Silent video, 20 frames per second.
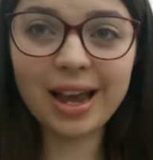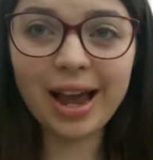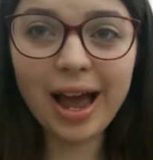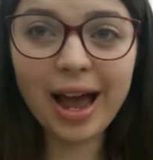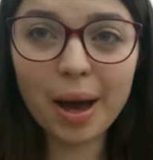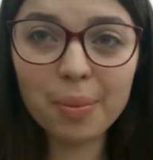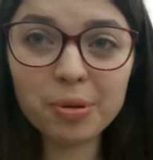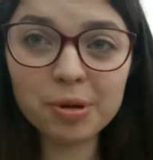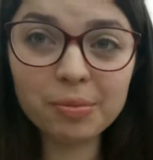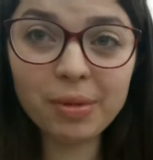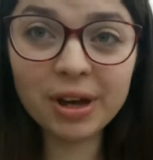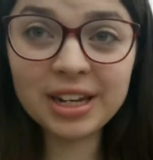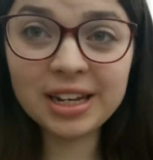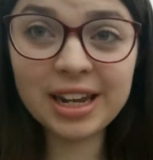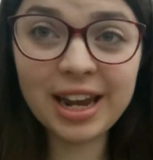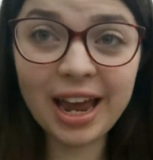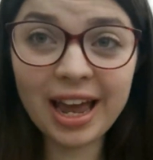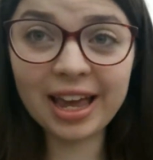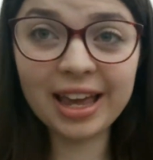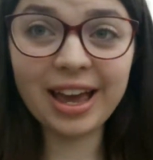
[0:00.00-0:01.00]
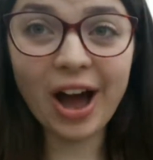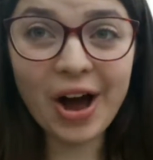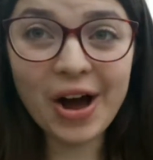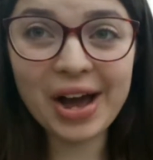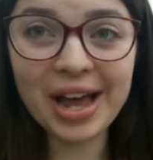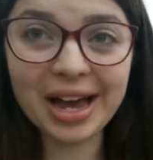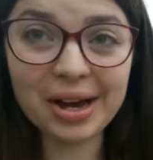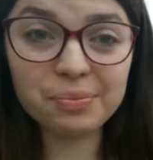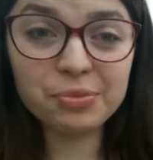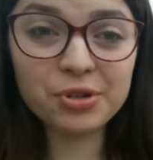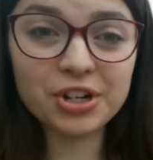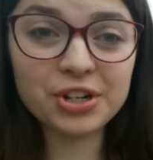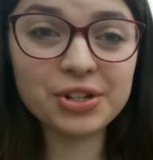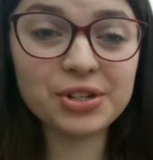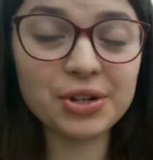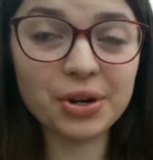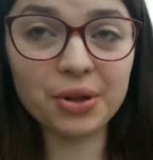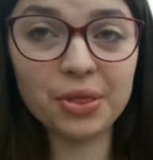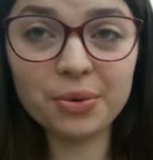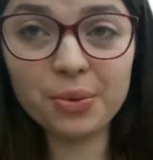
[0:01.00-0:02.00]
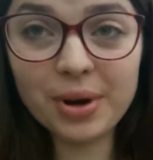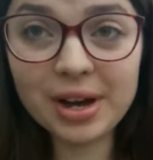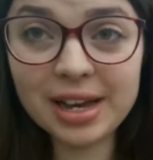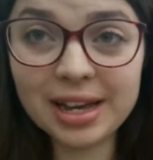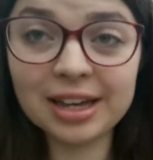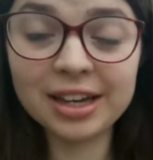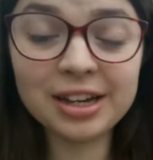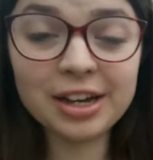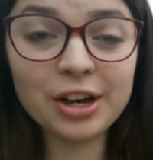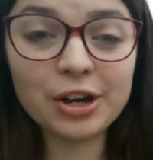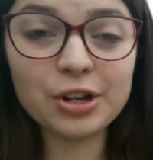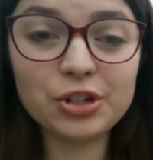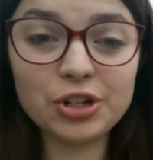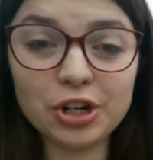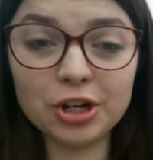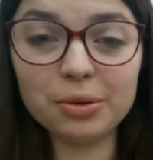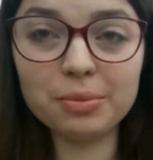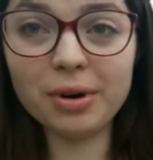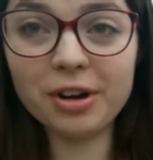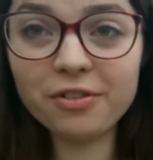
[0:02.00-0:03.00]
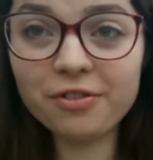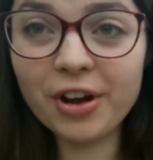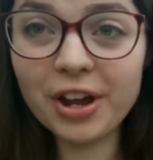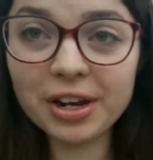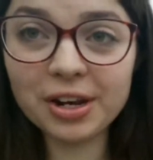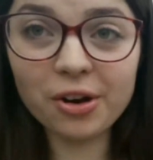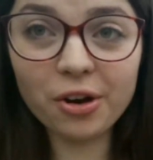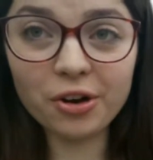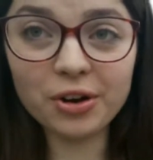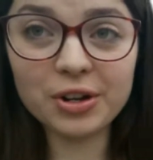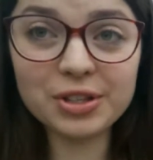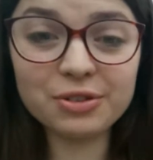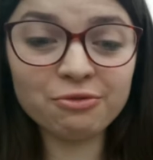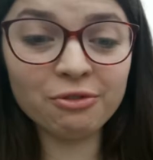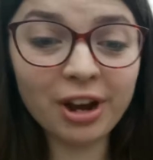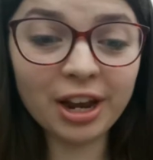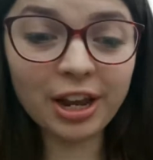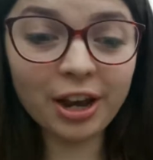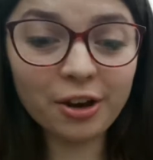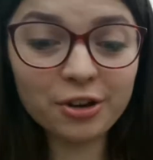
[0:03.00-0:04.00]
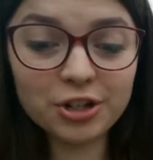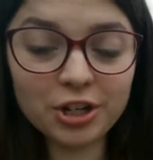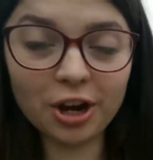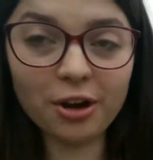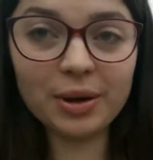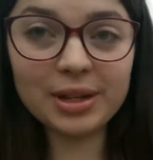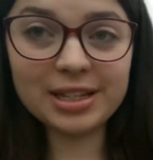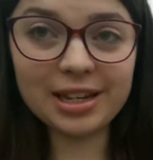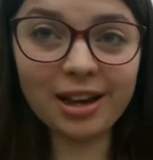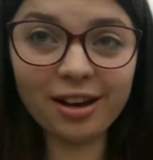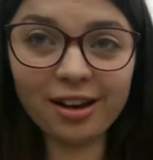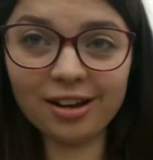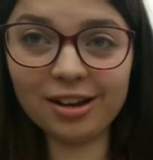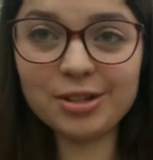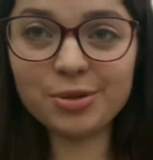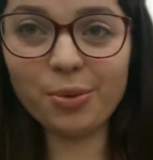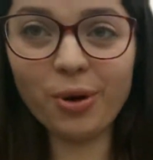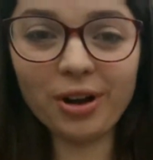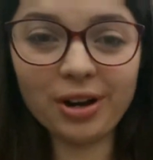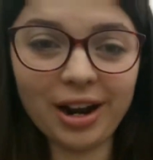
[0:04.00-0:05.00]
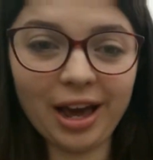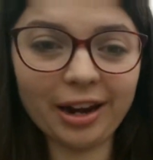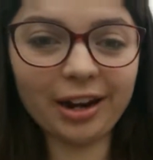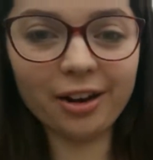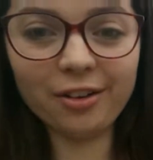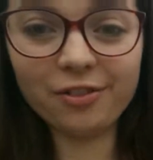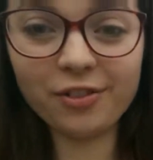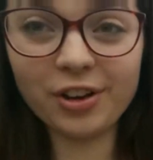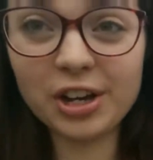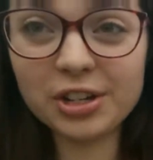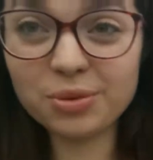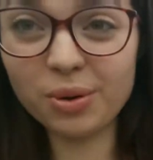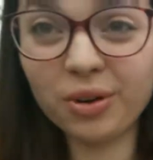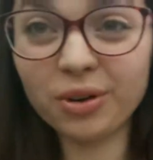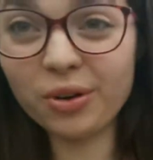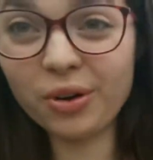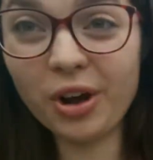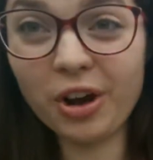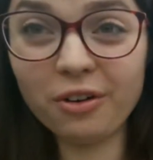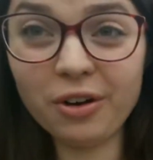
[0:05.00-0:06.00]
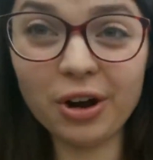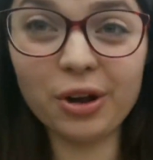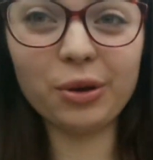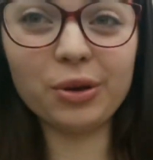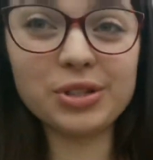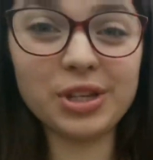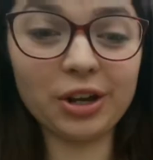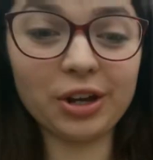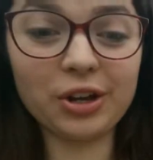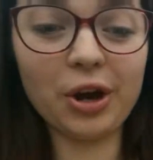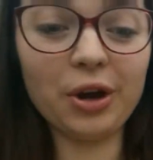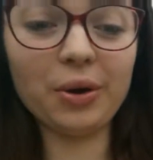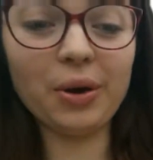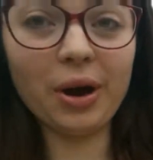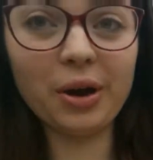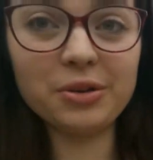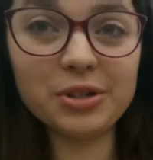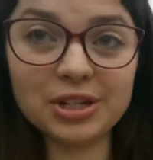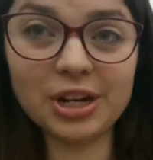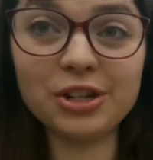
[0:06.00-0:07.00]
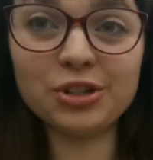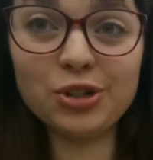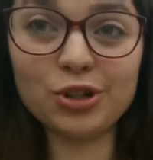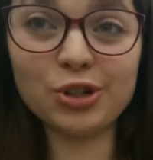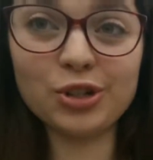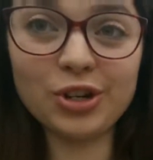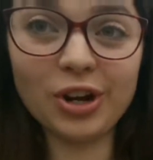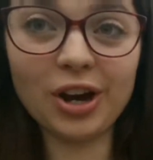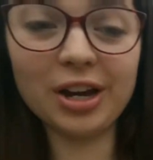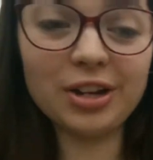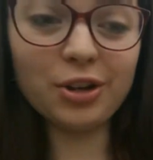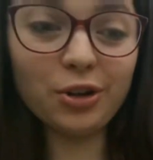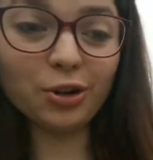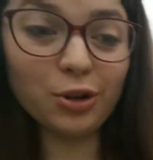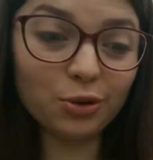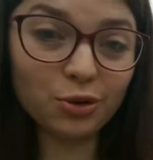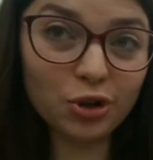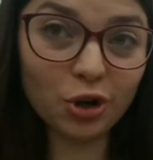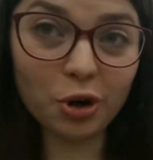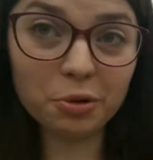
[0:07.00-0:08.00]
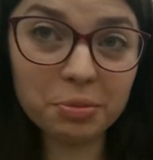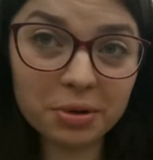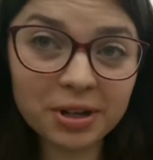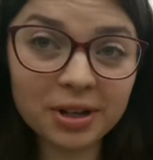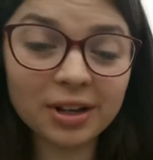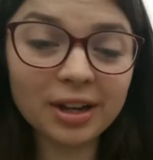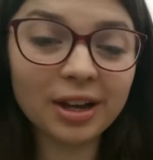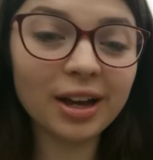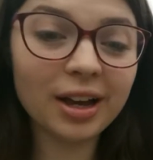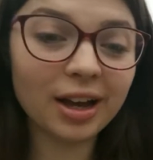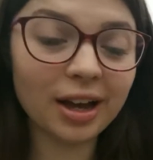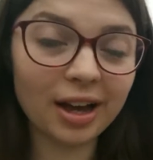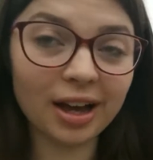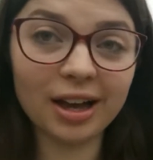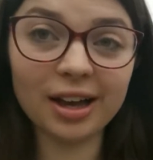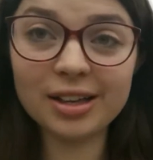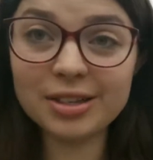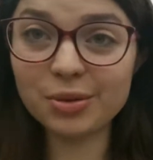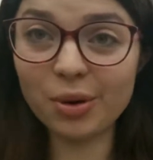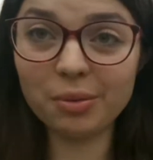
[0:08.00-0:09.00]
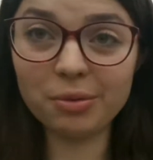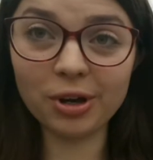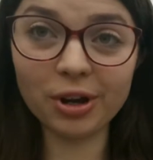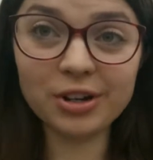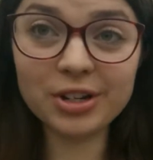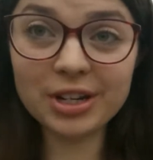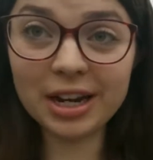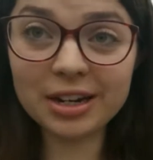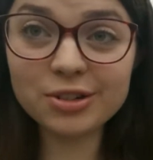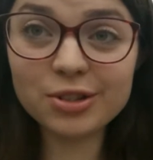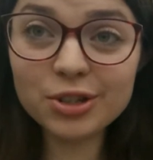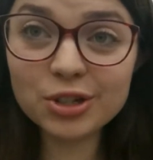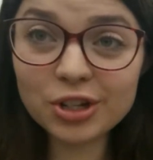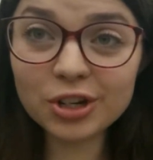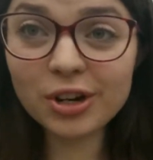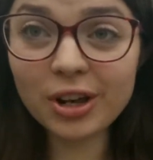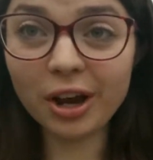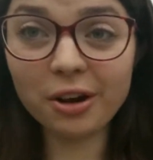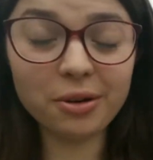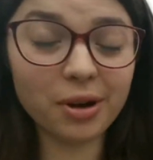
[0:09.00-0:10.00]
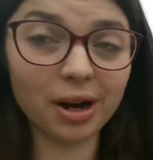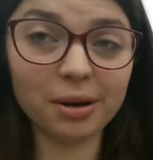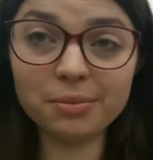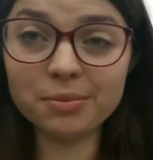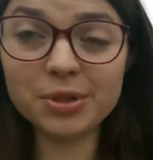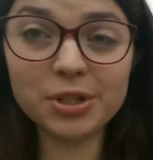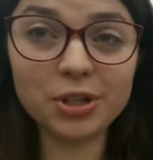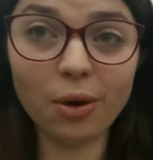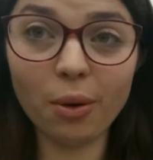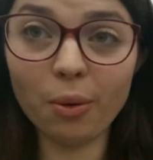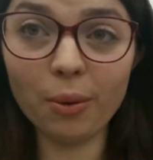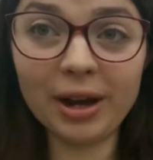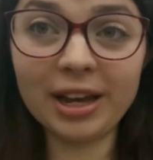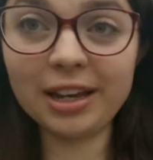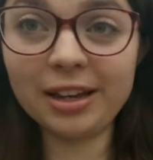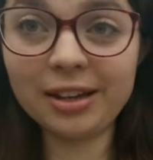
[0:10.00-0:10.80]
Happy Monday. I am just on the way to my friend Lauren's radio show. It's her last one and her first one on her own because her co-host has just started a new job. So I'm going down to the studio. I'm so away.